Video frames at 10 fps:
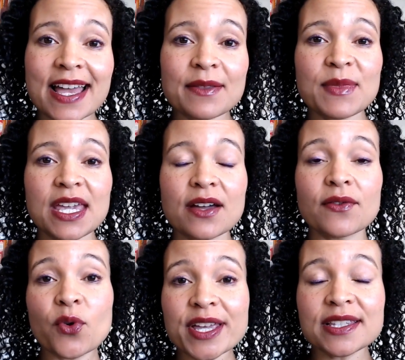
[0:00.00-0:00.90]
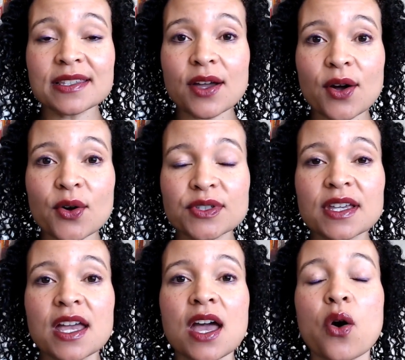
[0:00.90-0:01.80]
me a voice note
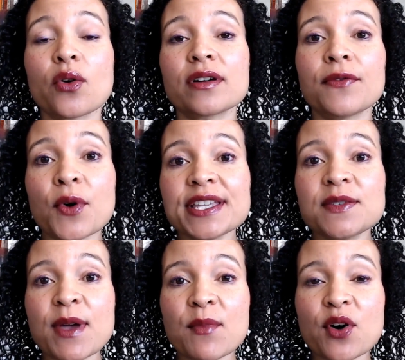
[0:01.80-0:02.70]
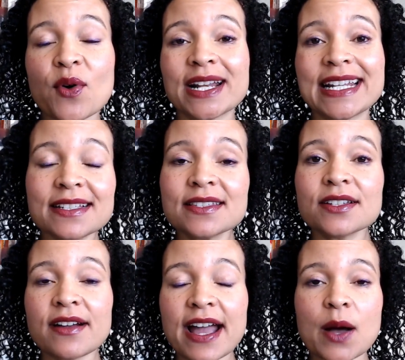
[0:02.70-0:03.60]
or a voice memo on
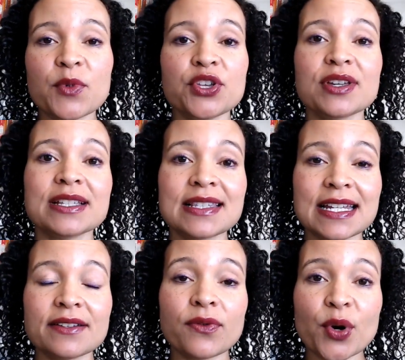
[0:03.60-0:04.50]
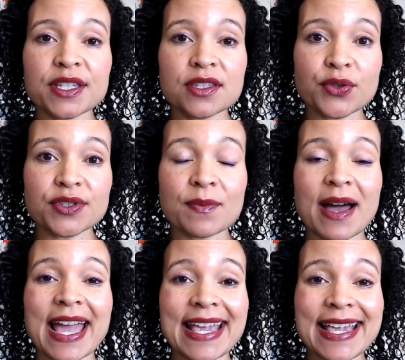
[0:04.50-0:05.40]
Instagram, or you can send a voice note to
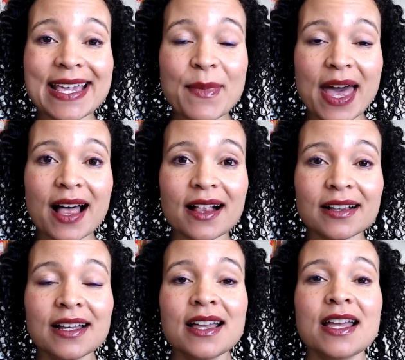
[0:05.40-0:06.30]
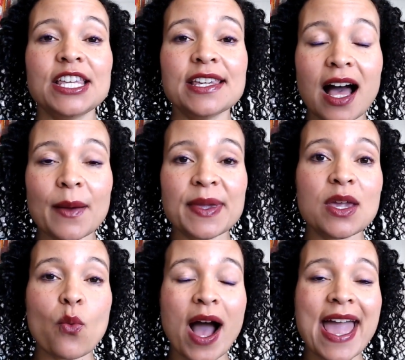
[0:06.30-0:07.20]
my email, Yami,
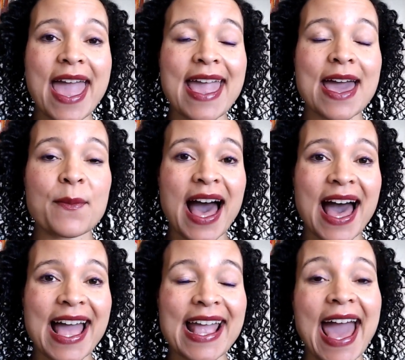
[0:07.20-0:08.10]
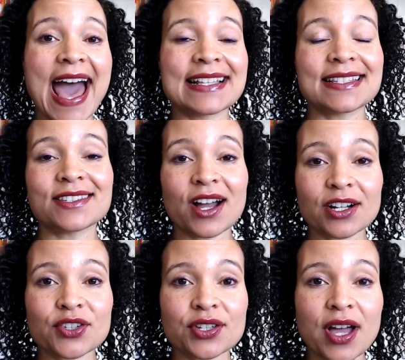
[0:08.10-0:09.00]
Y-A-M-I, at
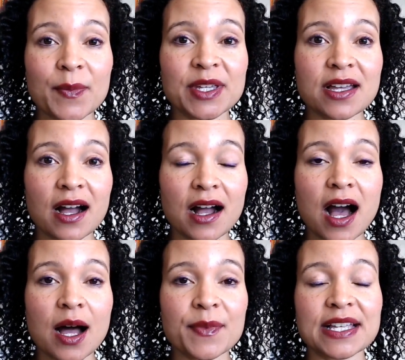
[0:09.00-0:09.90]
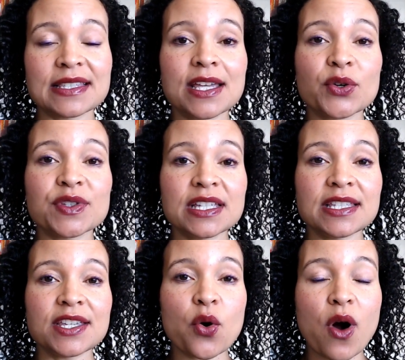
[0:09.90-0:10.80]
dryami.com. That's
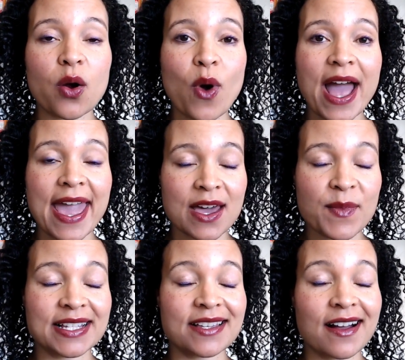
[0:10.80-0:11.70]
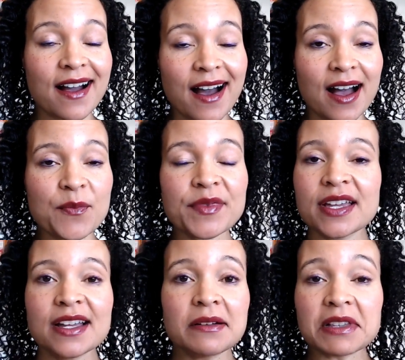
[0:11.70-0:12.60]
DOCTORYAMI.com.
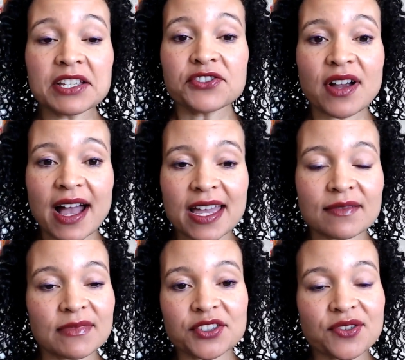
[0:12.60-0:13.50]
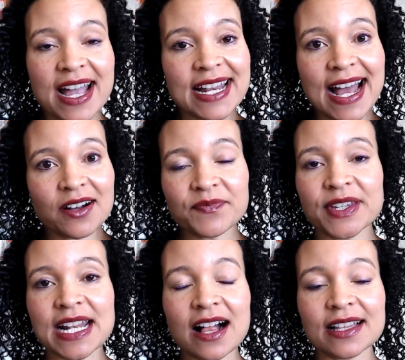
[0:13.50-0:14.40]
Let's try it. Let's try it out. And
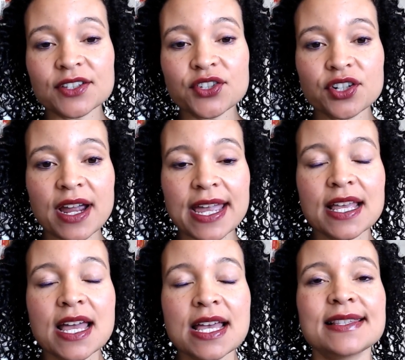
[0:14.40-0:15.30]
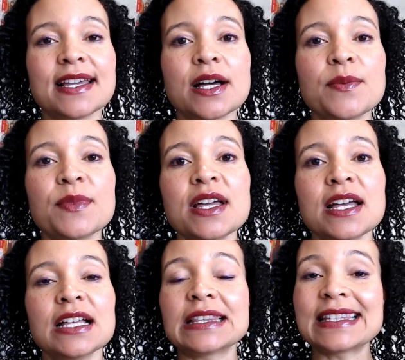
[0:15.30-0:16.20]
I'll integrate some
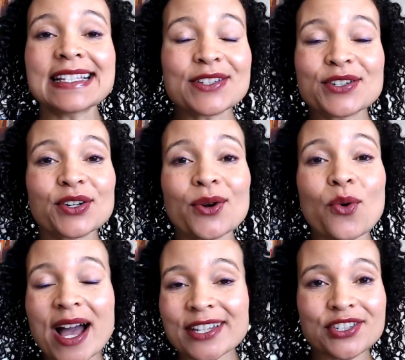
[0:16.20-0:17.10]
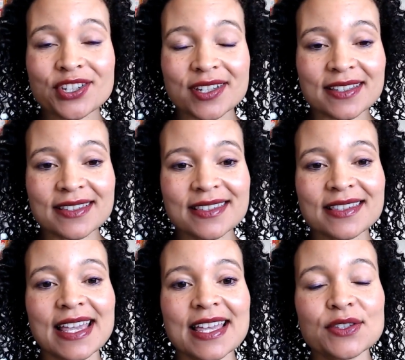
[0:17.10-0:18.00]
listener questions
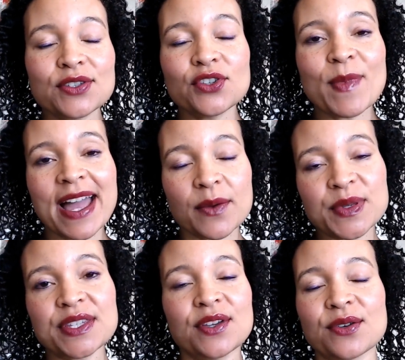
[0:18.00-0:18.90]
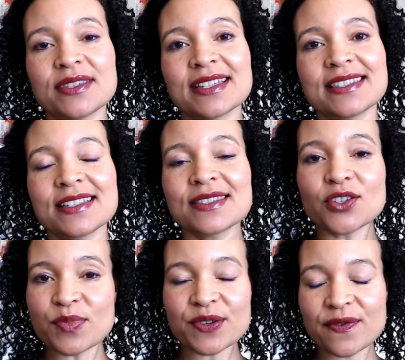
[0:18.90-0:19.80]
into my episodes because it's
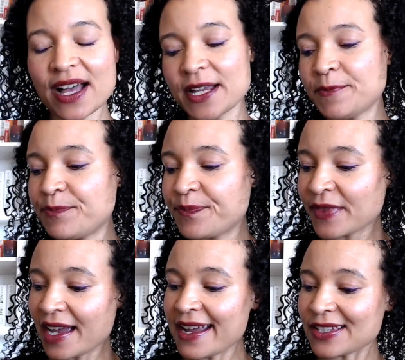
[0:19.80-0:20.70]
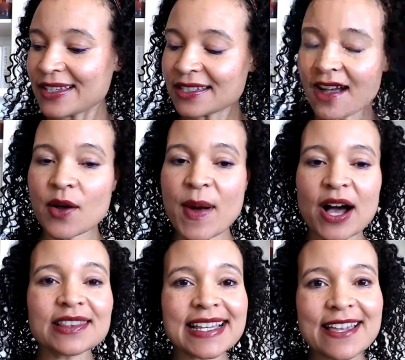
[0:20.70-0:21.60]
super fun. All right, so let's talk about
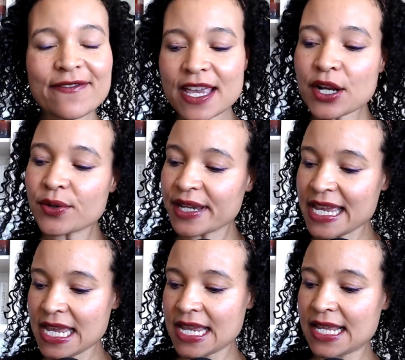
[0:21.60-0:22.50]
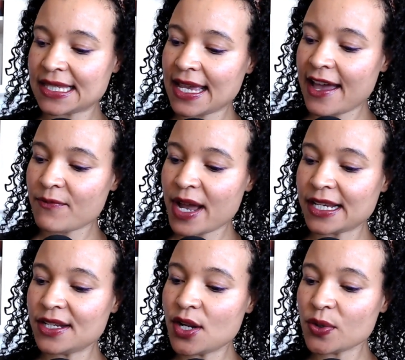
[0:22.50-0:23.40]
leafy greens. I have my
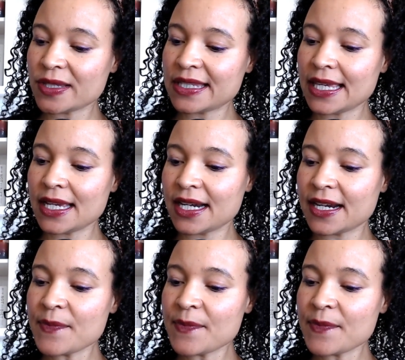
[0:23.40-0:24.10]
notes here.